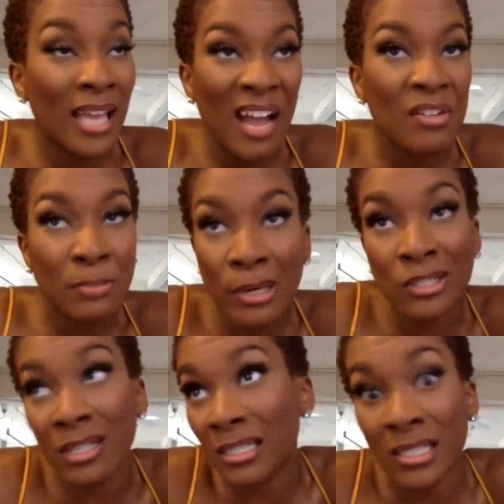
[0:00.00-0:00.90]
the average
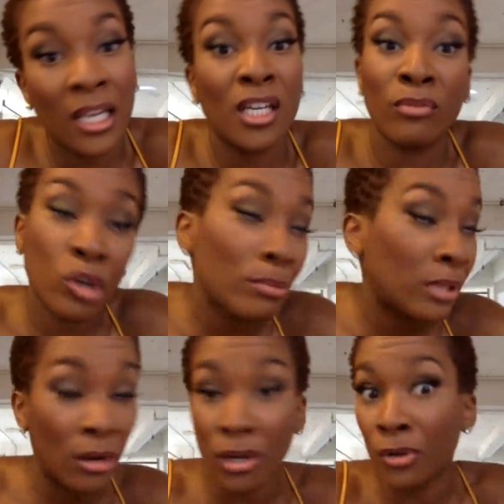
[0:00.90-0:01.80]
person doesn't take enough trips. They
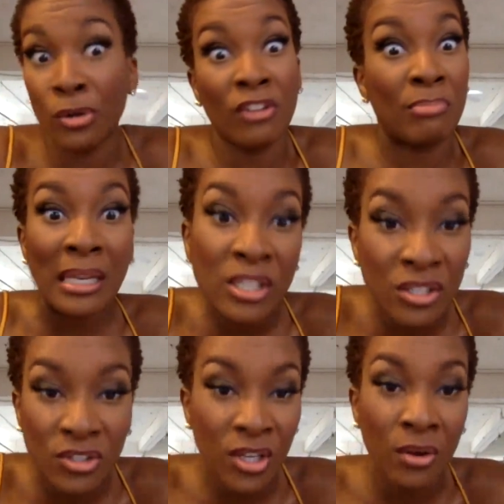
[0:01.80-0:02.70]
don't go to enough beaches.
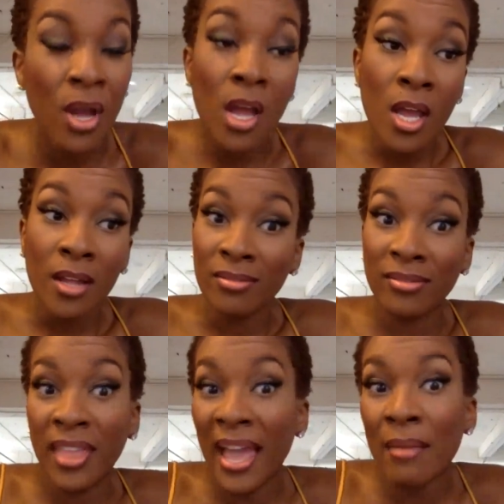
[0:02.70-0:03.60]
And so
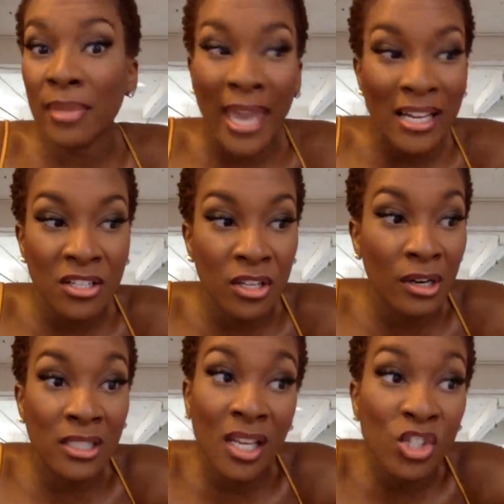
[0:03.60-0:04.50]
that catches their
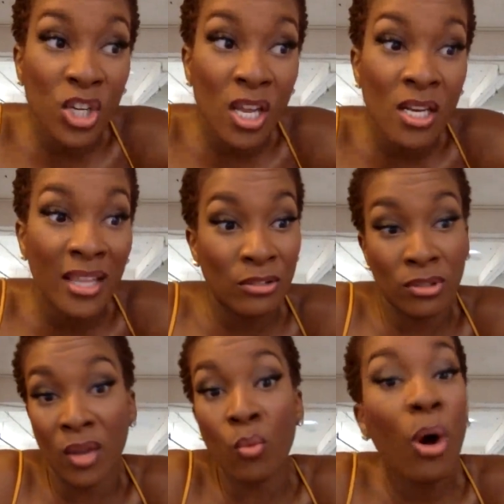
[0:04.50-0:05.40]
attention. That's what
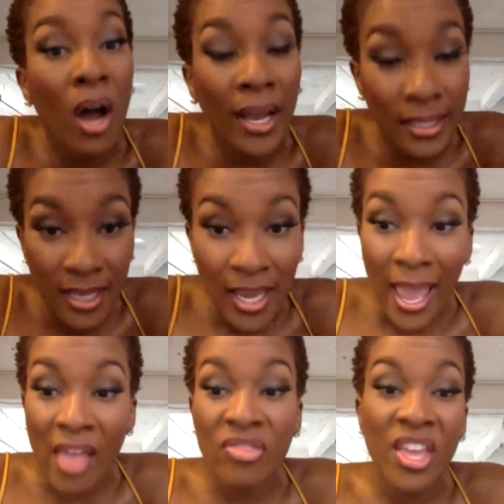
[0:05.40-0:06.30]
they want.
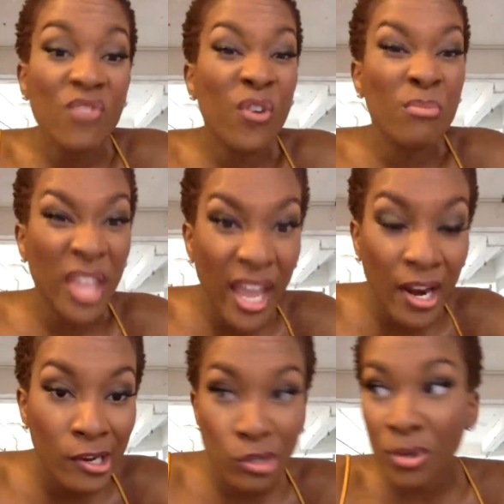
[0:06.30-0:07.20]
And then from
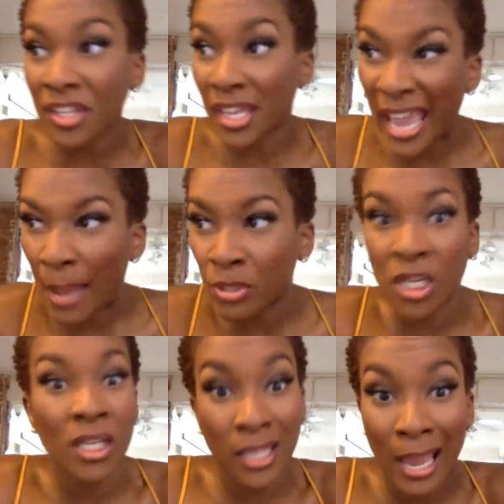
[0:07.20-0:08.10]
there, you read the
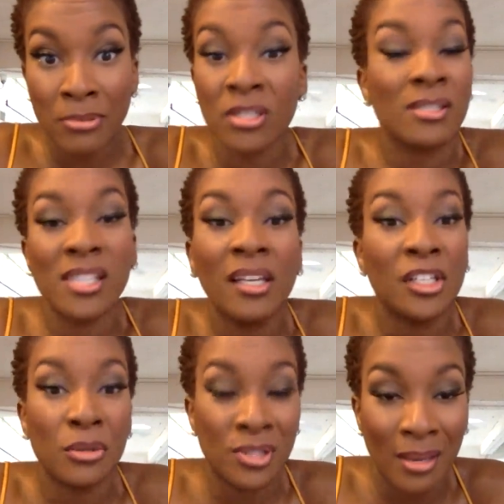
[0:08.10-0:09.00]
caption and the caption is
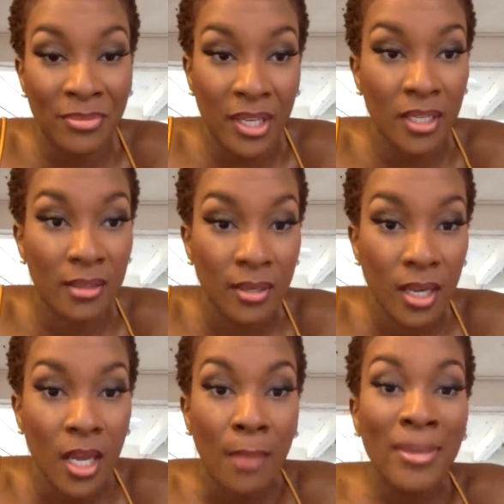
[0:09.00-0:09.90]
selling you something
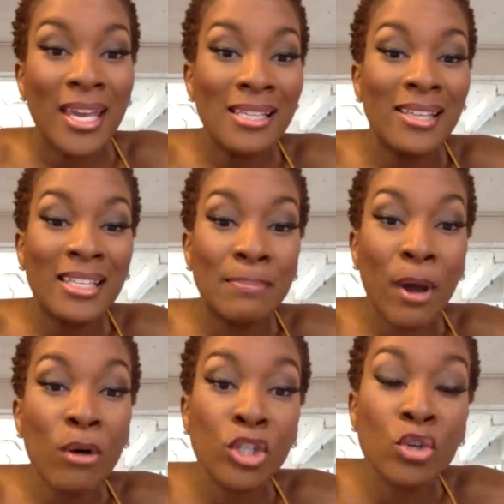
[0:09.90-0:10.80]
because they
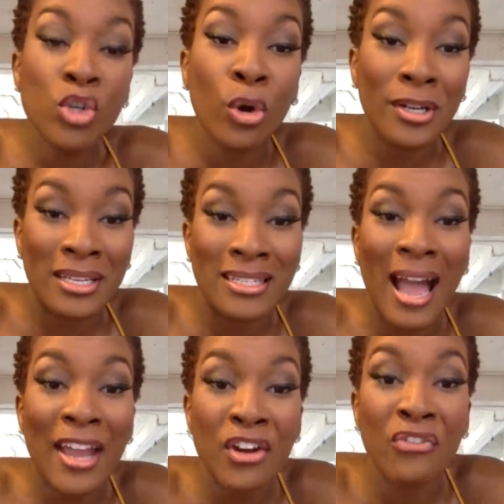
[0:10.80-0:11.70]
spoke to your
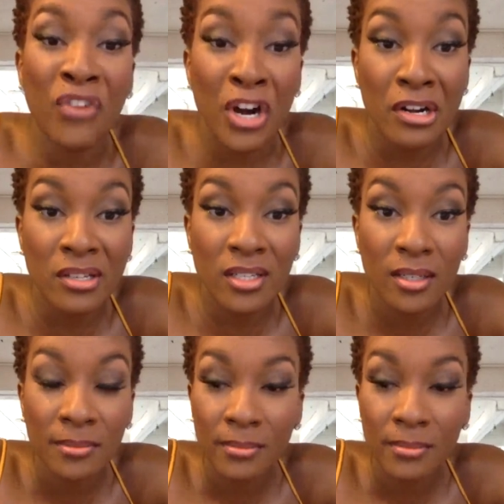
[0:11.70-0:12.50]
desire first.